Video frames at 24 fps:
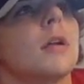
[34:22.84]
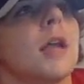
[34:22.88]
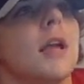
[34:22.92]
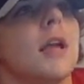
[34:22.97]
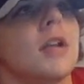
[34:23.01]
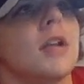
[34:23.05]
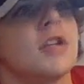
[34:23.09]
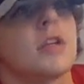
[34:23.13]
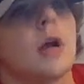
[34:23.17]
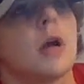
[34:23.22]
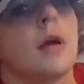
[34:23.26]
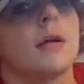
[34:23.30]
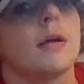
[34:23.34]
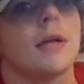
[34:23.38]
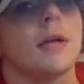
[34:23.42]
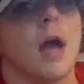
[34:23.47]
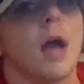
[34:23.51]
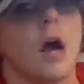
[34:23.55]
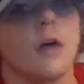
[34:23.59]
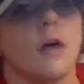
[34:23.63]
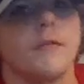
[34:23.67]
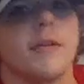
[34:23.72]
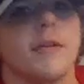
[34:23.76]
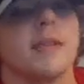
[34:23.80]
Gage
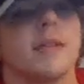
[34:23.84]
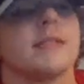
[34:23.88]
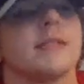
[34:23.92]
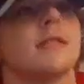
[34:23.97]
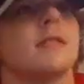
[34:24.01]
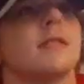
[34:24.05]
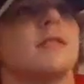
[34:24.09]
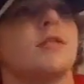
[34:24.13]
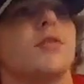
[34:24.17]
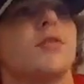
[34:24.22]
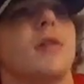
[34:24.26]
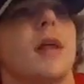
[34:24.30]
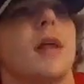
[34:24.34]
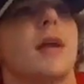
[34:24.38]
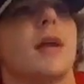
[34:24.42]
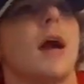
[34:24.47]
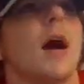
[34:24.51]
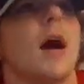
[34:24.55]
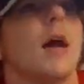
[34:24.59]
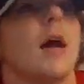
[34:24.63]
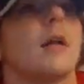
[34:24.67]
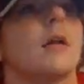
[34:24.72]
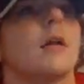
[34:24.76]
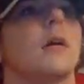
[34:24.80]
Goncalves is who they
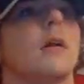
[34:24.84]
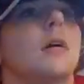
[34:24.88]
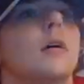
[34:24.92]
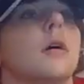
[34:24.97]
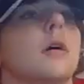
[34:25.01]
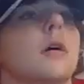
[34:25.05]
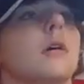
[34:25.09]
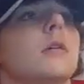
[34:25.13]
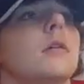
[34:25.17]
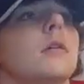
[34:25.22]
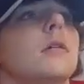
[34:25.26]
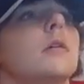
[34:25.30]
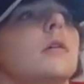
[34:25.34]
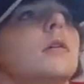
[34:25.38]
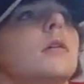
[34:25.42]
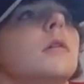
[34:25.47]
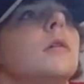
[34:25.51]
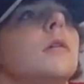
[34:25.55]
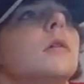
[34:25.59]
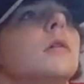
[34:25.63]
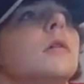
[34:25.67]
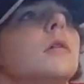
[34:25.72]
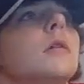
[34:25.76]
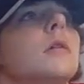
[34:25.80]
got. I
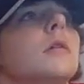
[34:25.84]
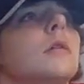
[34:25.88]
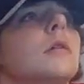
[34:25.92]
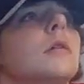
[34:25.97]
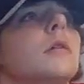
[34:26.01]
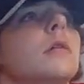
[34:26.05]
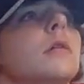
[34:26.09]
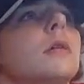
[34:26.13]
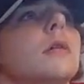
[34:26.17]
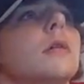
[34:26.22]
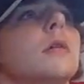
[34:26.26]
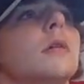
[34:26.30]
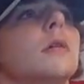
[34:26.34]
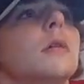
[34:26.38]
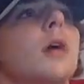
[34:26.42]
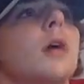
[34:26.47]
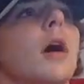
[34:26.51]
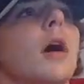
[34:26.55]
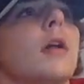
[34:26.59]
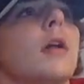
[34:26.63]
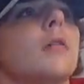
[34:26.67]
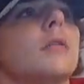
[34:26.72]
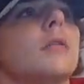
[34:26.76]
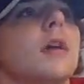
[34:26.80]

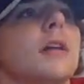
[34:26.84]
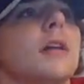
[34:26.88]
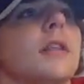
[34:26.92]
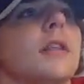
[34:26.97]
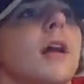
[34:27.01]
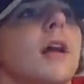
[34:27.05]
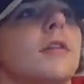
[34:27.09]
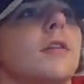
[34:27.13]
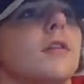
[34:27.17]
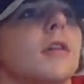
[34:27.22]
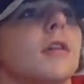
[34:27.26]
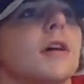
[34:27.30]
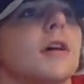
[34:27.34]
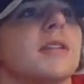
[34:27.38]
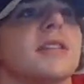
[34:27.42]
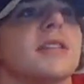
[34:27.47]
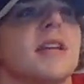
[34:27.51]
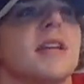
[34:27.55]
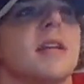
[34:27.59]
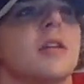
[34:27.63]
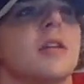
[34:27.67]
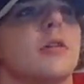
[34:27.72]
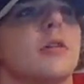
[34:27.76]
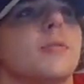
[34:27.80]
don't like that they're not
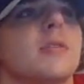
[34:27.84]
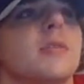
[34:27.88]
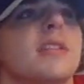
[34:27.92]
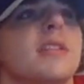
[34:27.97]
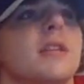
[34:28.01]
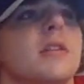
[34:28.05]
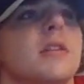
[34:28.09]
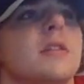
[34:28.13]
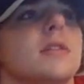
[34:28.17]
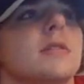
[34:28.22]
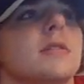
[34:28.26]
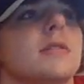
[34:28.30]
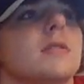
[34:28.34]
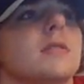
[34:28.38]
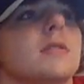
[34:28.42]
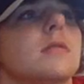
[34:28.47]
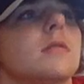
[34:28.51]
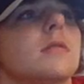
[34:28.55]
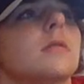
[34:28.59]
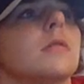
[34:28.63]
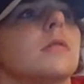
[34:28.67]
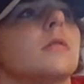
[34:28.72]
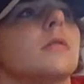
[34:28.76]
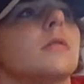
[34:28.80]
saying their positions.